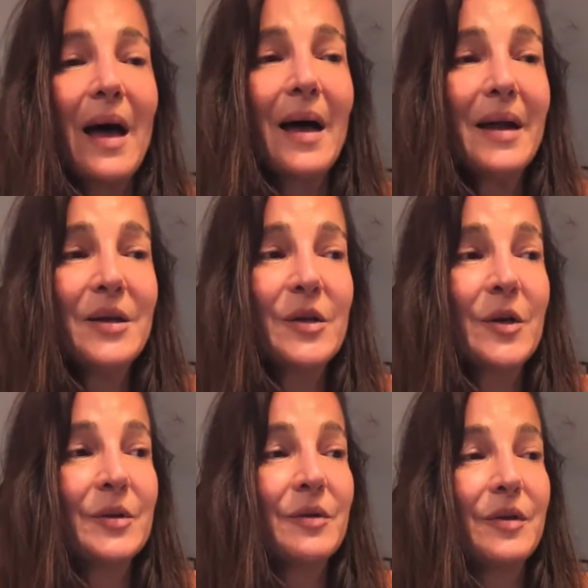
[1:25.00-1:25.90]
I
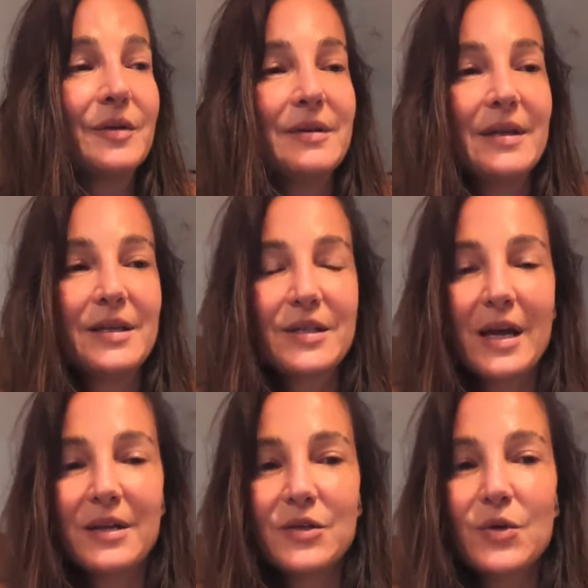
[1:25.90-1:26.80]
run 30-day
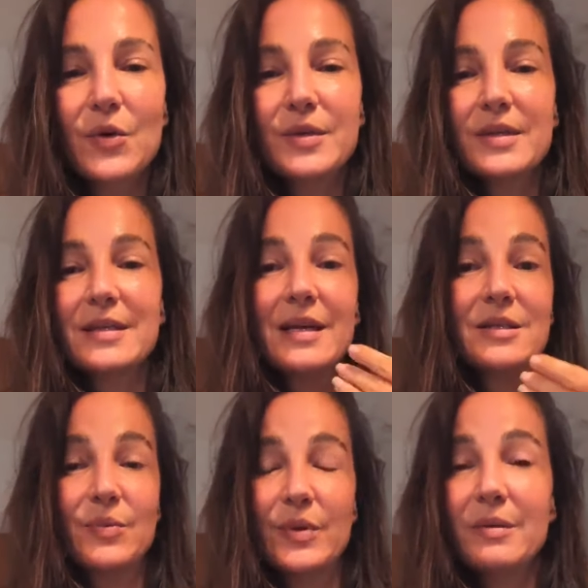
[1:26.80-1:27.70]
challenge courses
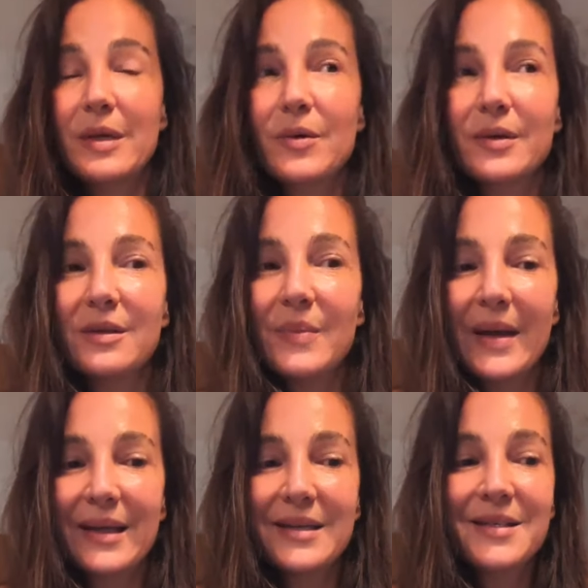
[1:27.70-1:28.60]
as a pre-recorded
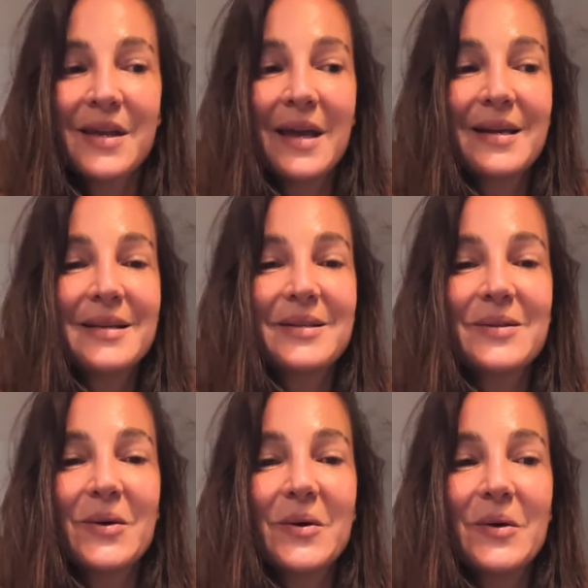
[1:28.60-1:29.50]
package.
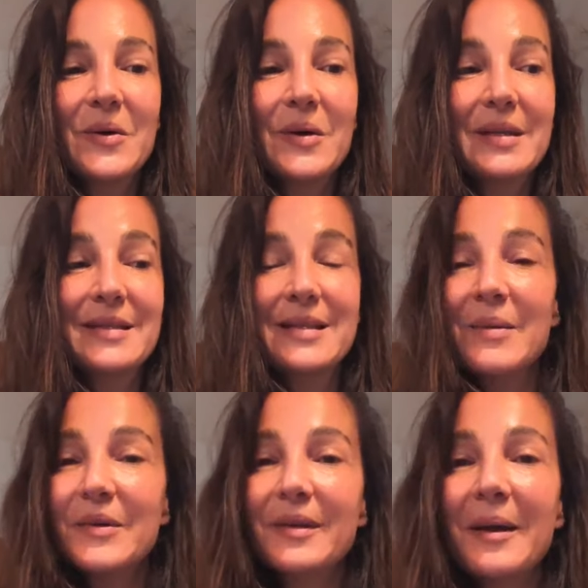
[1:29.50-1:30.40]
So it's
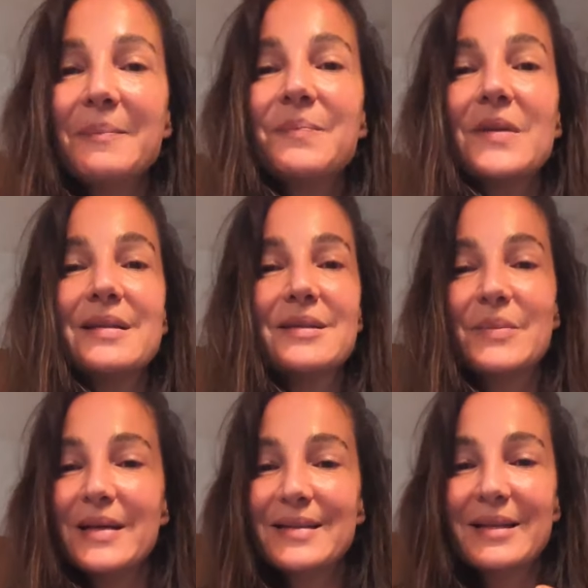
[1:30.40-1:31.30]
summertime. It's
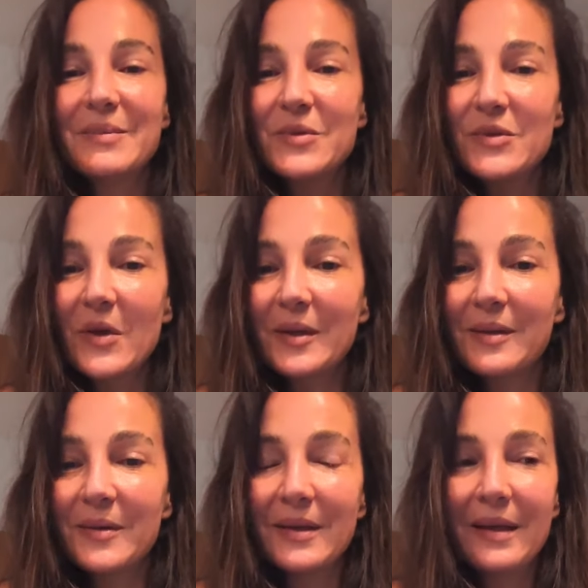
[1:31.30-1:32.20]
the best time to
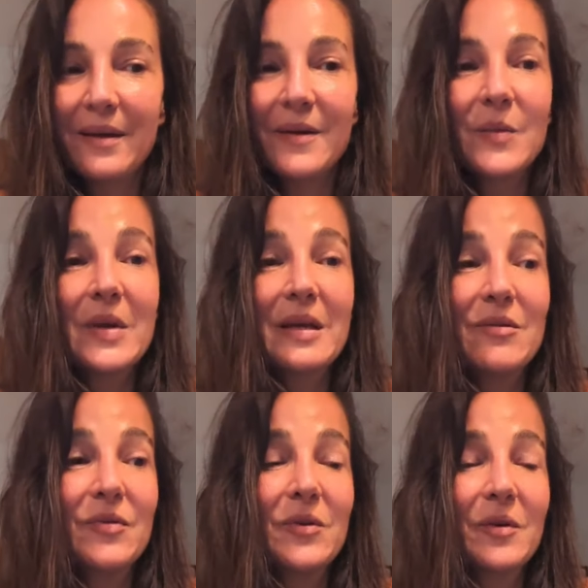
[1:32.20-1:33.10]
start learning Arabic.
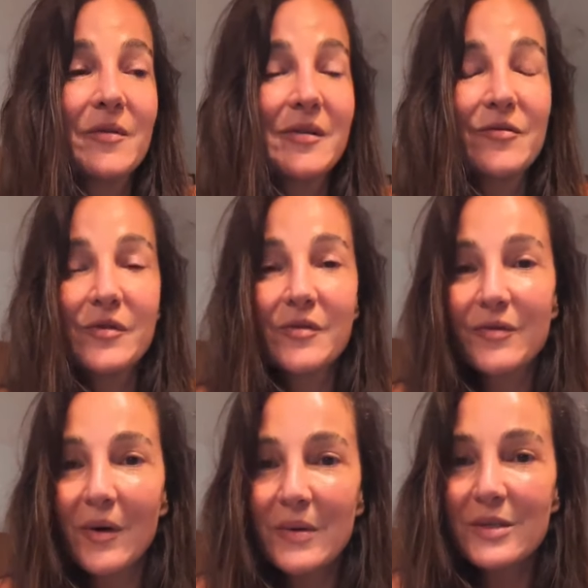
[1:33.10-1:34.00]
If
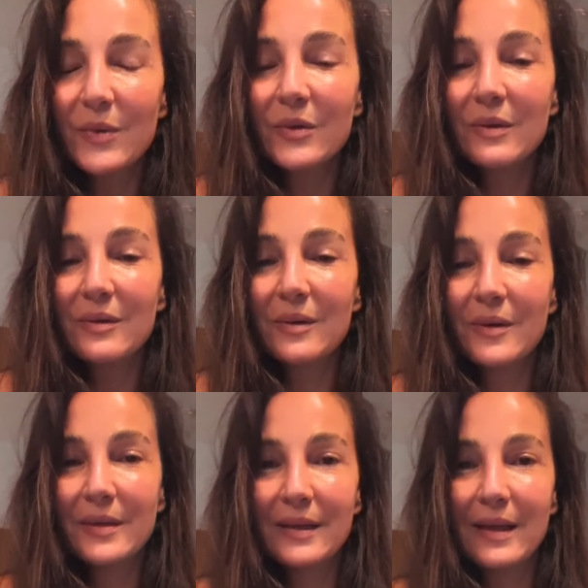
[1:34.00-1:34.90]
you've always wanted to
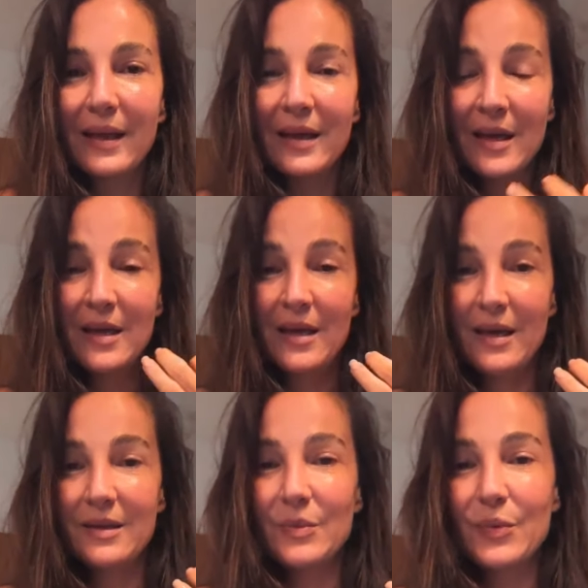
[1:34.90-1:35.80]
learn it like
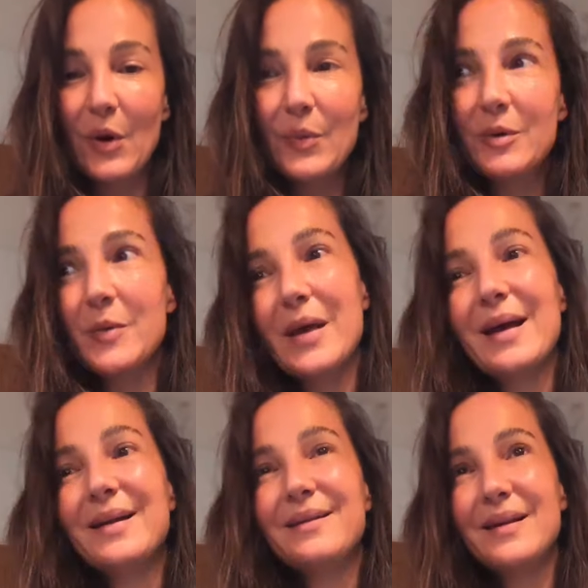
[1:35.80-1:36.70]
in a proper
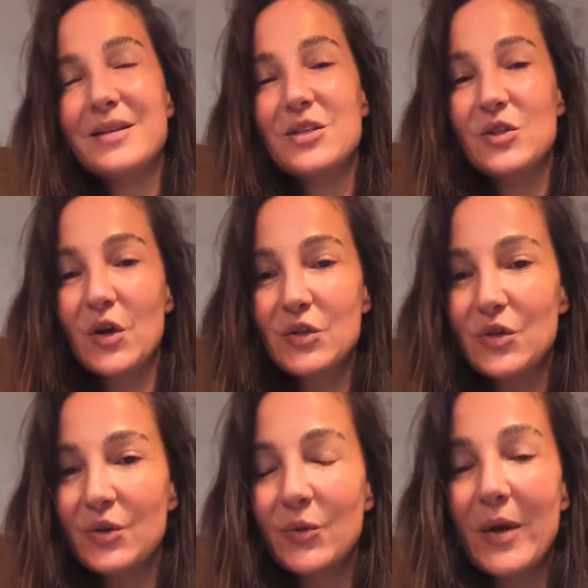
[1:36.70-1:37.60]
way and in a
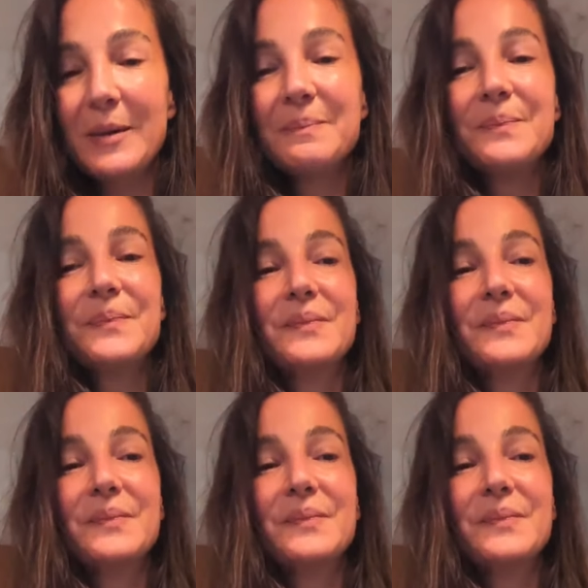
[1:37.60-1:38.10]
structured way,